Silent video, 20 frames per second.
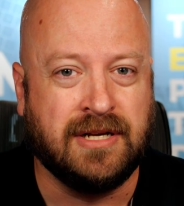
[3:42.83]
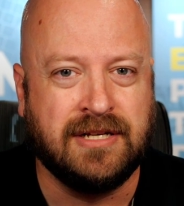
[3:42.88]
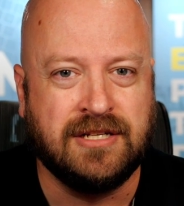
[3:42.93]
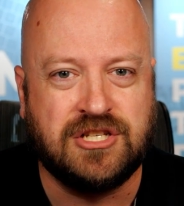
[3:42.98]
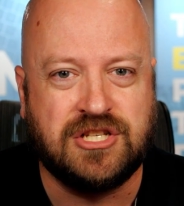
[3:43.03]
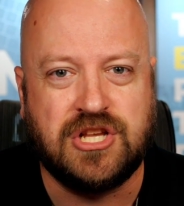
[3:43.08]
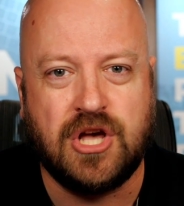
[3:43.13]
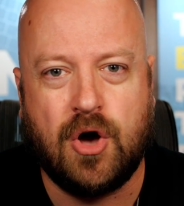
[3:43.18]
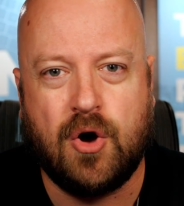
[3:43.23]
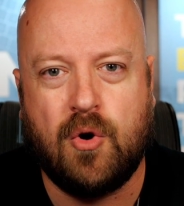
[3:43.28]

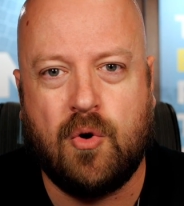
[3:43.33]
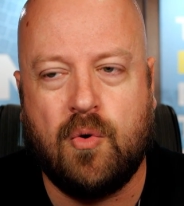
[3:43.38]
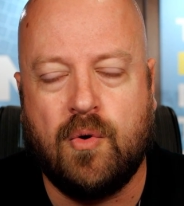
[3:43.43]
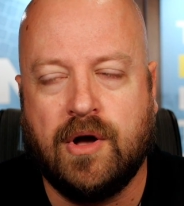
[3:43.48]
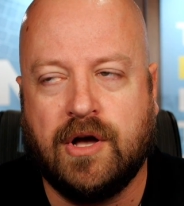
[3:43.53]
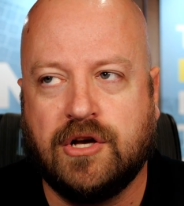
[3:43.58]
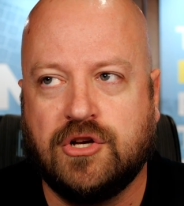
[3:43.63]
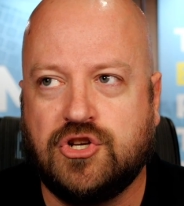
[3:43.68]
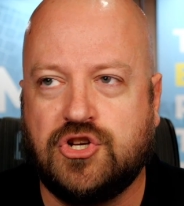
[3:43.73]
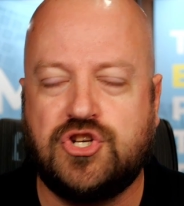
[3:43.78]

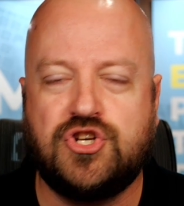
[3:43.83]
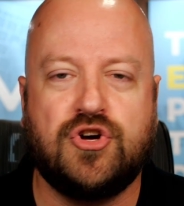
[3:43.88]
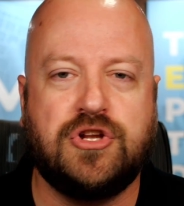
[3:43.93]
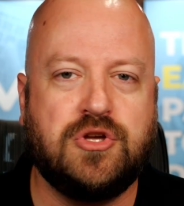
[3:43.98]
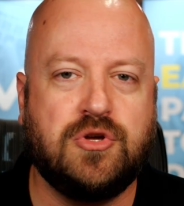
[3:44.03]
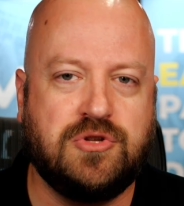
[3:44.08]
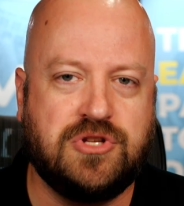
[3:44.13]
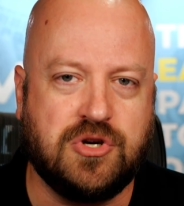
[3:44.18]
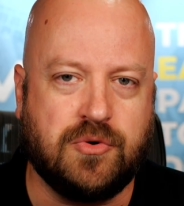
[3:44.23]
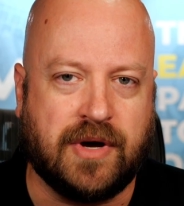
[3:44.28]
So should
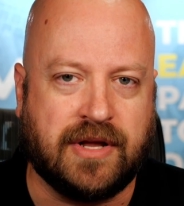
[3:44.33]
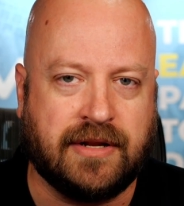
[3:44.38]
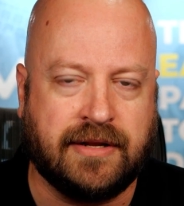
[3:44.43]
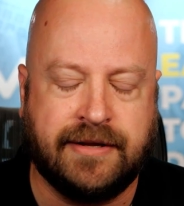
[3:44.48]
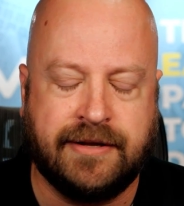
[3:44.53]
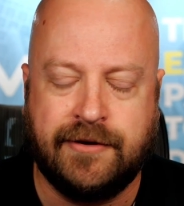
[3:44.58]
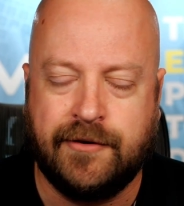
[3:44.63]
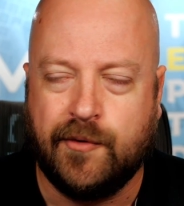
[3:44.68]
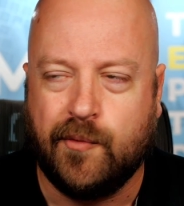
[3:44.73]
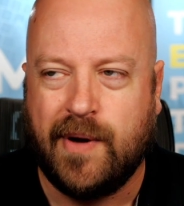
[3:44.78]
you do it?
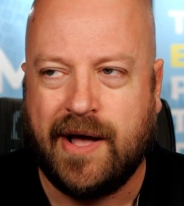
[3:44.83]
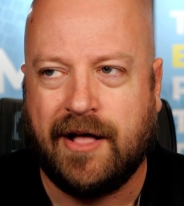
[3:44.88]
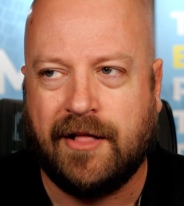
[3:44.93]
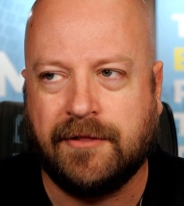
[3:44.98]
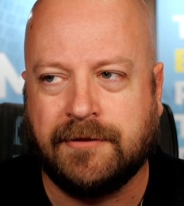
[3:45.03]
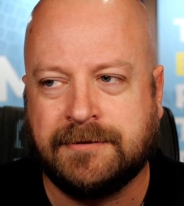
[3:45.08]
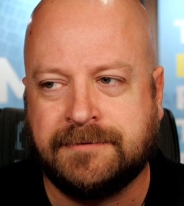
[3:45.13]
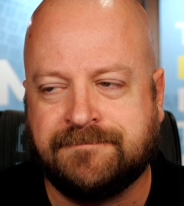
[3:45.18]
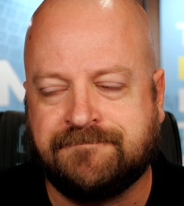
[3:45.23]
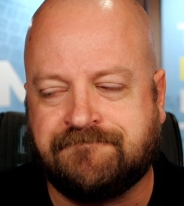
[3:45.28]

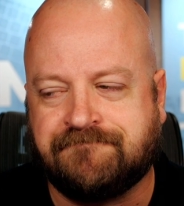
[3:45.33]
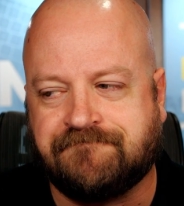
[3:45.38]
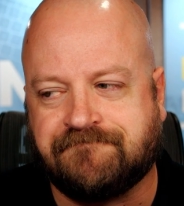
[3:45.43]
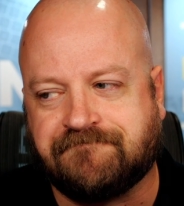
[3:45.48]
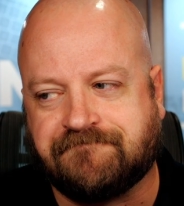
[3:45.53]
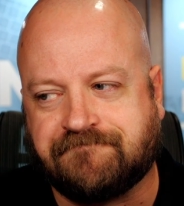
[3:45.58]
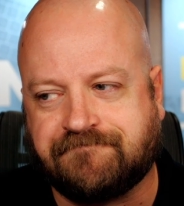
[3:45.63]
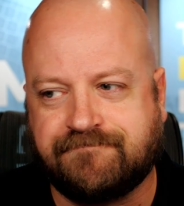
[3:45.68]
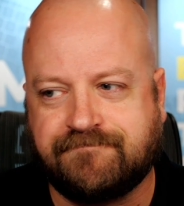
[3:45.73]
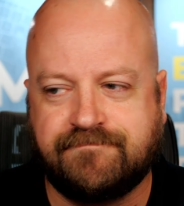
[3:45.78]
Well,
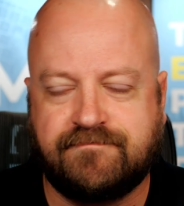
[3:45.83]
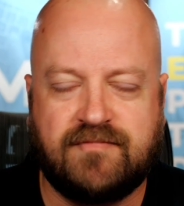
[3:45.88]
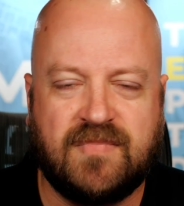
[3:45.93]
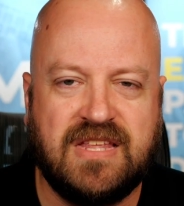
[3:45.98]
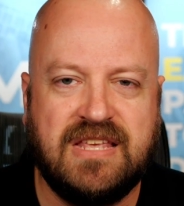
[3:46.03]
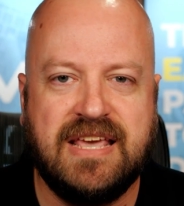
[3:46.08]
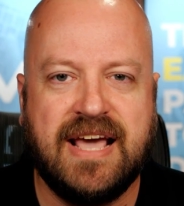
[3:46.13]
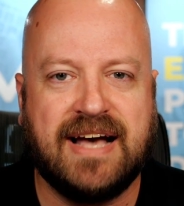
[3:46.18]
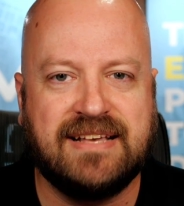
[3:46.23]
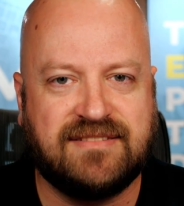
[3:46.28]

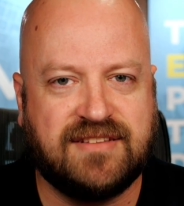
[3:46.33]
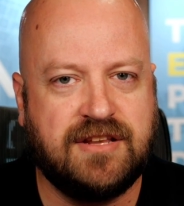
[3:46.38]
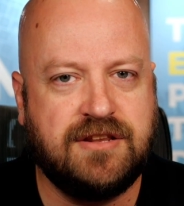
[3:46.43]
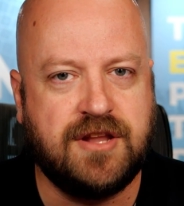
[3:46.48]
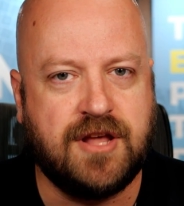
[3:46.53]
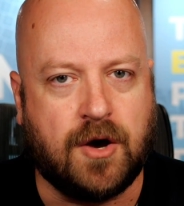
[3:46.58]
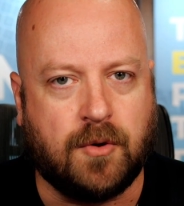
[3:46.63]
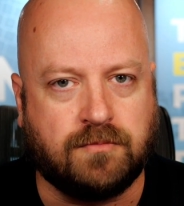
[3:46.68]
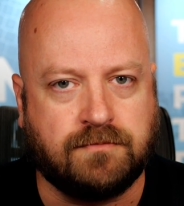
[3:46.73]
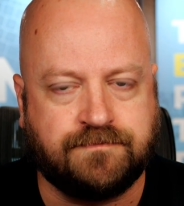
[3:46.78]
yes and
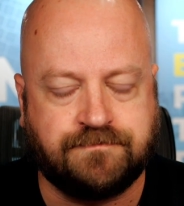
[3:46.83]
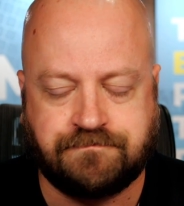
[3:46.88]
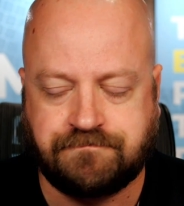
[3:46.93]
no.